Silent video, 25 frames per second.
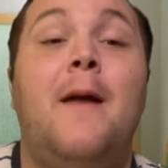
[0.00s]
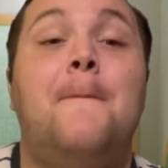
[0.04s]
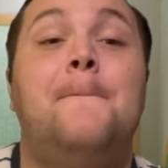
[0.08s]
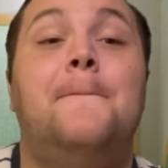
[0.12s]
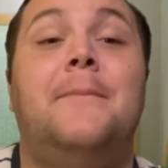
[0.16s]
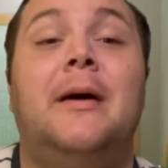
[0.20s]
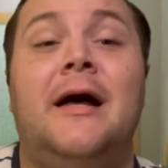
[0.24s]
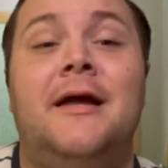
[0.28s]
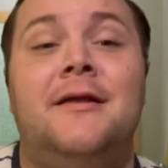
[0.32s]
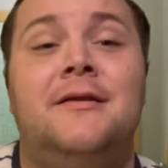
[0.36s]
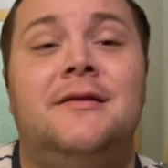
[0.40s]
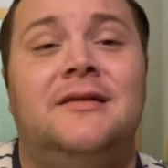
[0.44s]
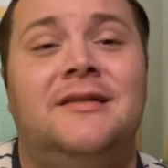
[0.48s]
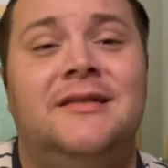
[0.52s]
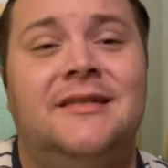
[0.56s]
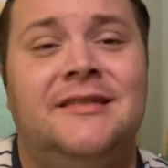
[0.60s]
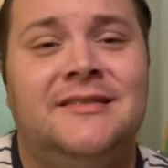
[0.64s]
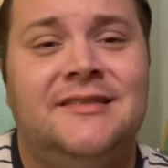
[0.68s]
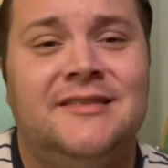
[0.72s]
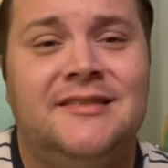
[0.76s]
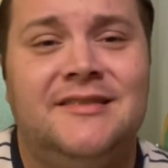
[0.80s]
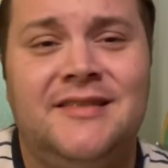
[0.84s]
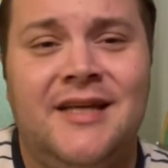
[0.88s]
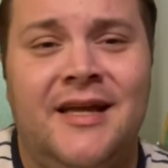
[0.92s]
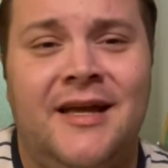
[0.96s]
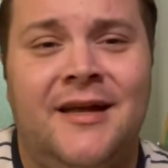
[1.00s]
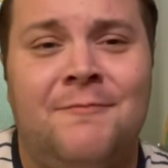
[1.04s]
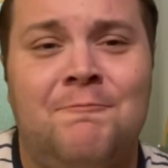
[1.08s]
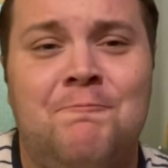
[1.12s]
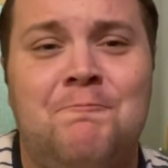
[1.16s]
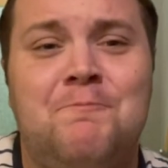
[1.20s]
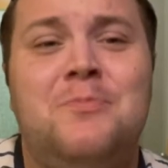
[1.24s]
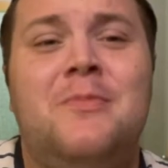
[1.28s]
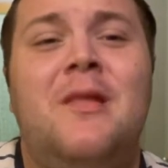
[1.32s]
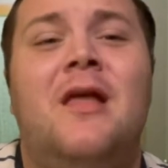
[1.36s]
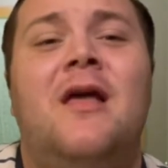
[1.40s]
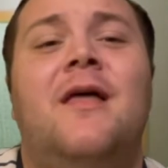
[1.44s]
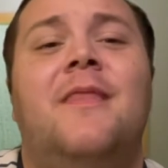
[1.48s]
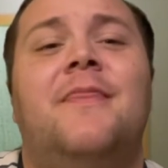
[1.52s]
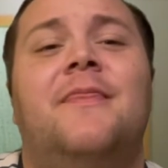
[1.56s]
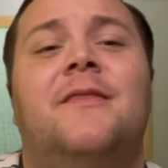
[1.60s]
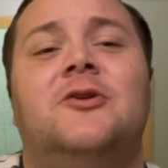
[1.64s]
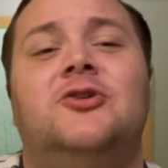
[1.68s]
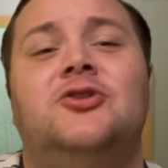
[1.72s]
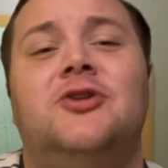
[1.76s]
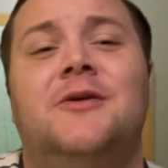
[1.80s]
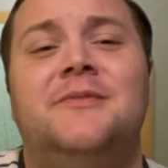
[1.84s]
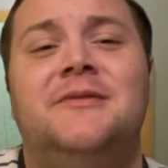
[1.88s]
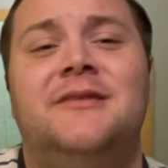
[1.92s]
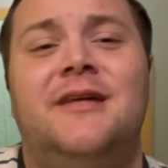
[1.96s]
But instead, the
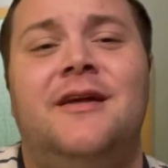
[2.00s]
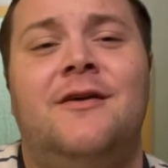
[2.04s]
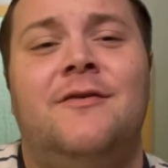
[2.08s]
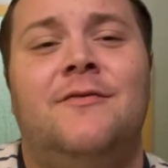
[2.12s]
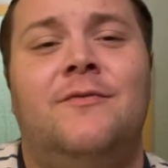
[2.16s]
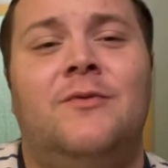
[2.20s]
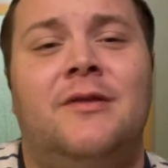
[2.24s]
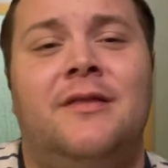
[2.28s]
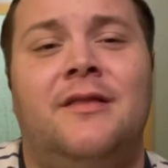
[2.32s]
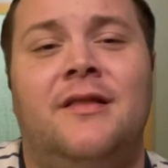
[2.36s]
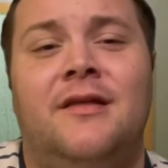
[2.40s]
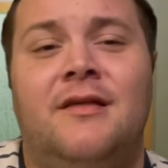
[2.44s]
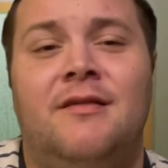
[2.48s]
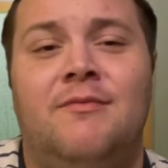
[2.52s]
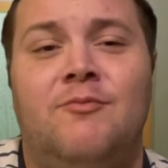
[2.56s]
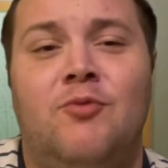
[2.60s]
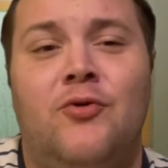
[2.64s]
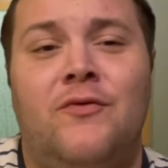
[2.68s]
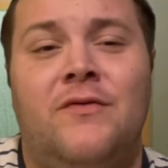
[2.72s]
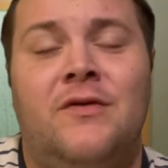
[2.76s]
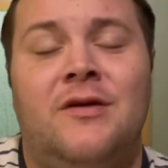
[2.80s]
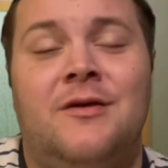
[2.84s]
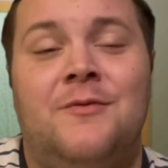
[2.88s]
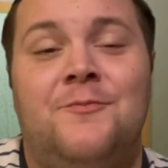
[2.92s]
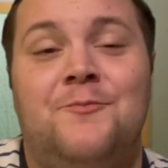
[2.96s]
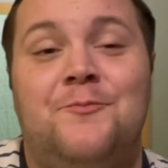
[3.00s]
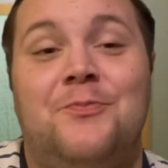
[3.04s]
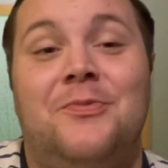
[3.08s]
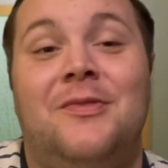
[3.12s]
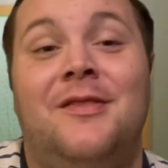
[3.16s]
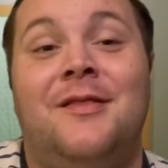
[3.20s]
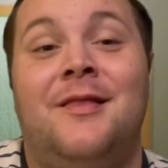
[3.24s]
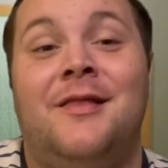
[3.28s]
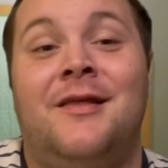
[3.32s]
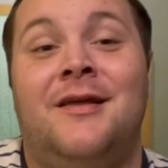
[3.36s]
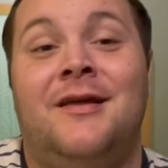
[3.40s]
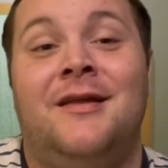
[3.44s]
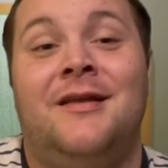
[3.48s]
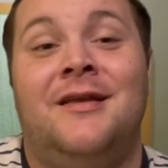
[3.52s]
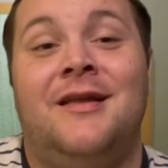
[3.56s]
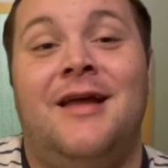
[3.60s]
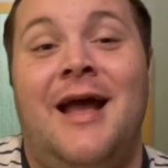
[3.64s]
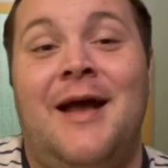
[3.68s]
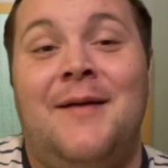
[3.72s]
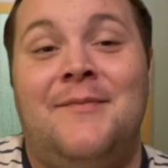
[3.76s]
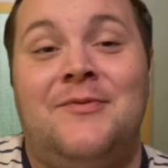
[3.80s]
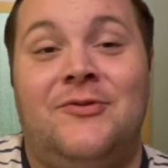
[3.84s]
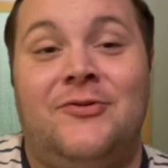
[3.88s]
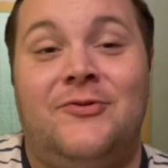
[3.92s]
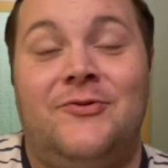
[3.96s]
jump scare with this movie that
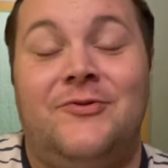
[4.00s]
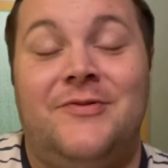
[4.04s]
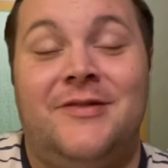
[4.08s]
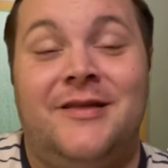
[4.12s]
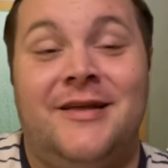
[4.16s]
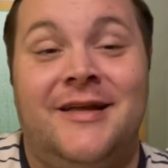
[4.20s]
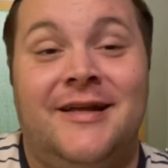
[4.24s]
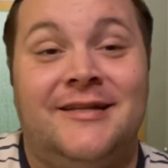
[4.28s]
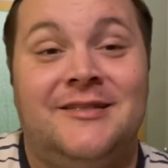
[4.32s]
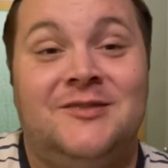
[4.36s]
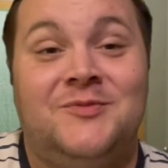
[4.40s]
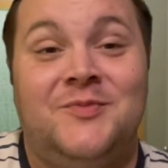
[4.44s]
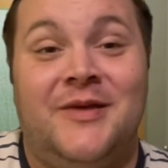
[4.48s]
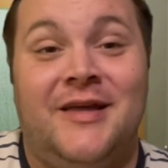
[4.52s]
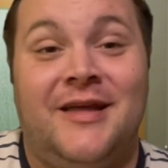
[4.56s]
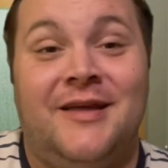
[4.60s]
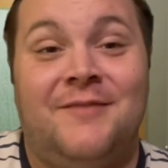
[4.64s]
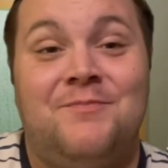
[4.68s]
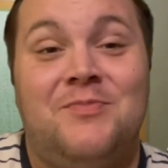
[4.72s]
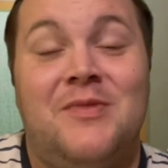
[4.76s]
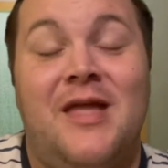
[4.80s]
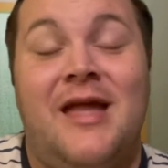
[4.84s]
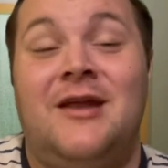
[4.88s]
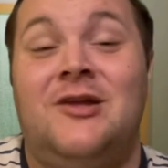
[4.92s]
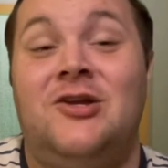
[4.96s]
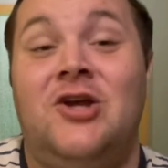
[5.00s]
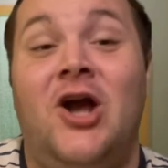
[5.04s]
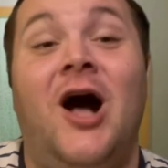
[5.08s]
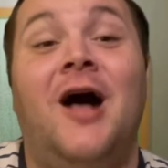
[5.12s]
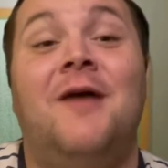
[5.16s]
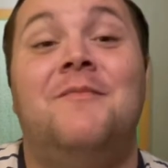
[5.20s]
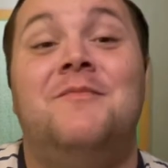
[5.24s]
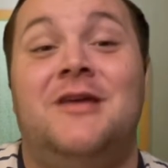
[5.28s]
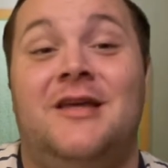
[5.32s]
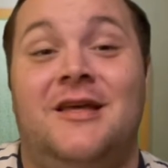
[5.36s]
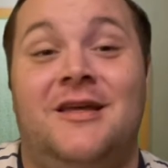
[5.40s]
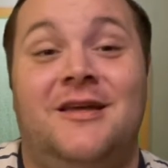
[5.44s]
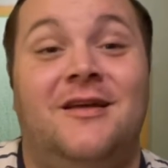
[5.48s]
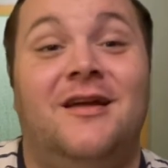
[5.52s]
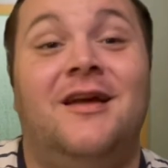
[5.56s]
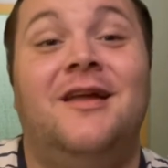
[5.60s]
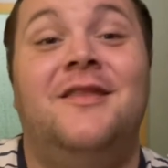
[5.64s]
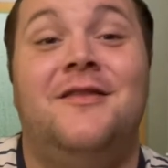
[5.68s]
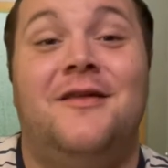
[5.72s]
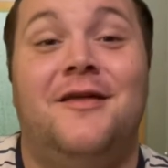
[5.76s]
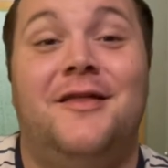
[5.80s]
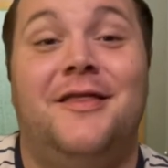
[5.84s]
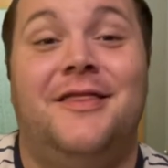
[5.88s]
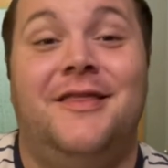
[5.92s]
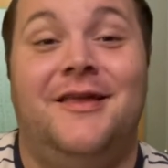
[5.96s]
absolutely gets me and got me in
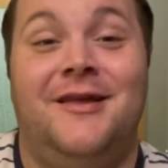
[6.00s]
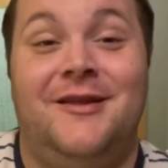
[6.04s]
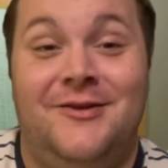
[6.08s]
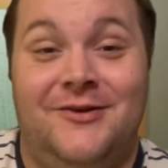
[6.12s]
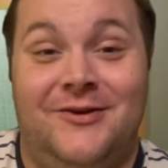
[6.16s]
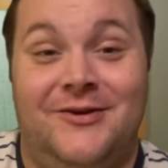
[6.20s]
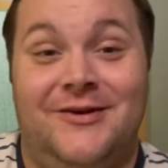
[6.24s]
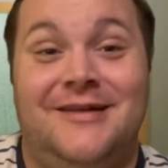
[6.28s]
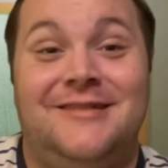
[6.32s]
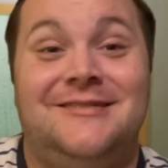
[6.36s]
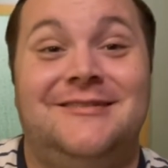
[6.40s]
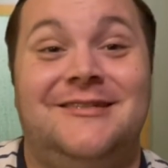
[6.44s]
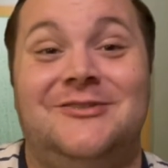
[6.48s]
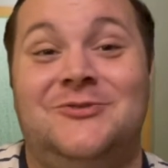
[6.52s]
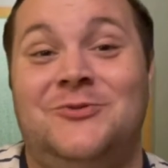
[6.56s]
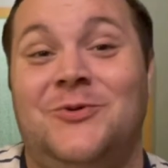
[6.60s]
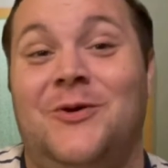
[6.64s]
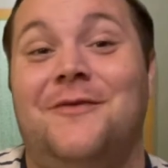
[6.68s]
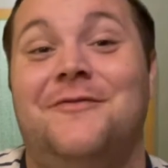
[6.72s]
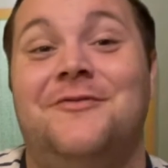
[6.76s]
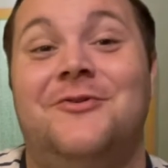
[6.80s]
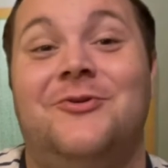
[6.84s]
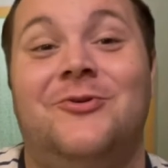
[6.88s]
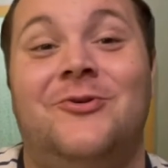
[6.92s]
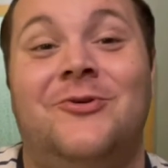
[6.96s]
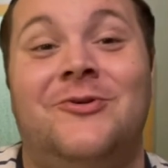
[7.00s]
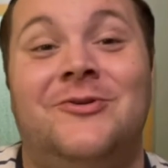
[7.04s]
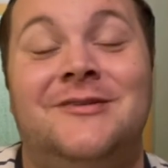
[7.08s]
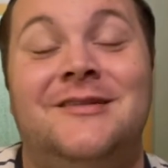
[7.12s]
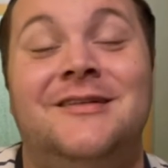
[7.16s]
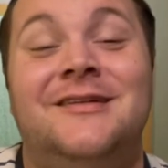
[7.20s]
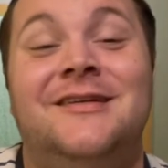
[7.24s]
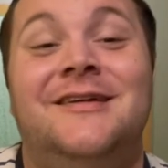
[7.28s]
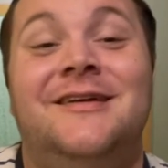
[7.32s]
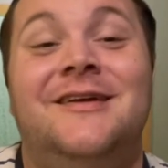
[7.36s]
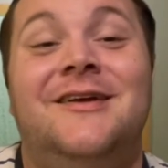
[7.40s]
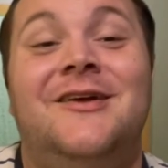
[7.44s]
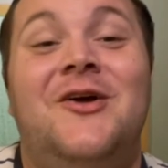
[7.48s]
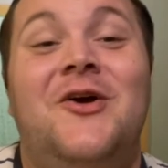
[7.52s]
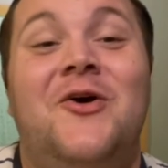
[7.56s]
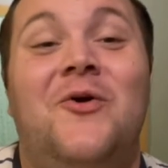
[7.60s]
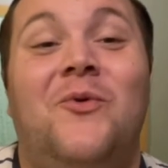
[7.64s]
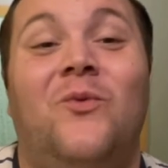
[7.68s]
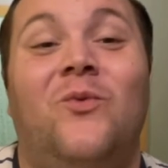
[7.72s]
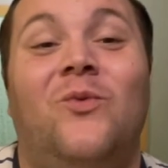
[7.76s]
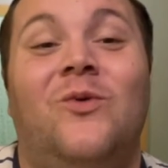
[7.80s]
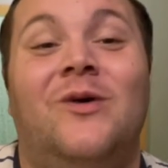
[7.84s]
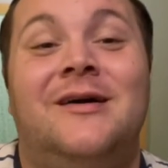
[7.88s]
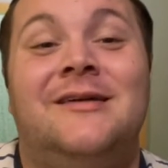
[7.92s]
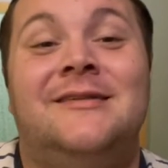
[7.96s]
the theater as a 12-year-old
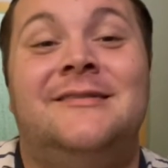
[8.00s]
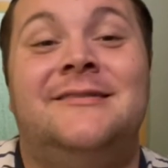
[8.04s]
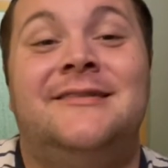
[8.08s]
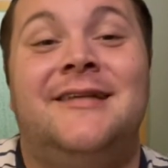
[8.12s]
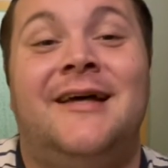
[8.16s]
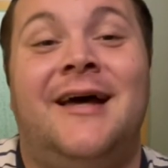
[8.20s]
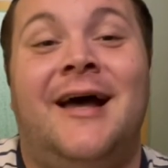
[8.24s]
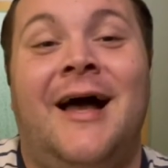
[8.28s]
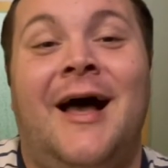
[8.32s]
was,